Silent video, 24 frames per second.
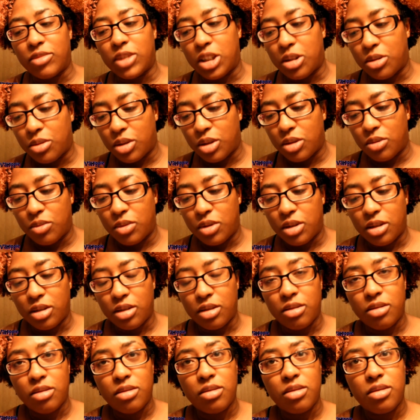That was the
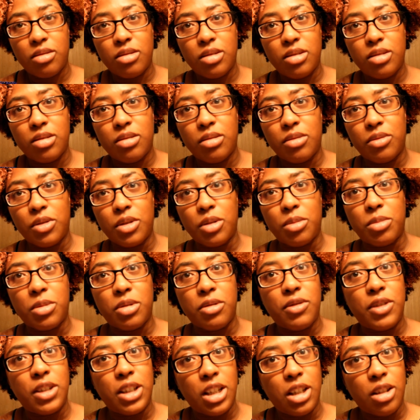one from
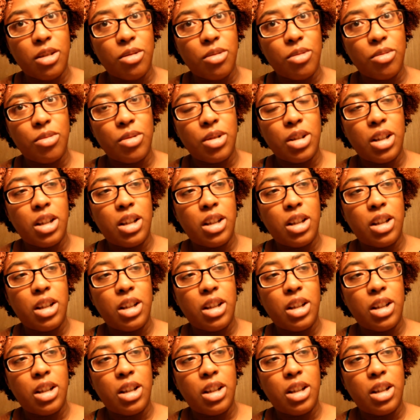the video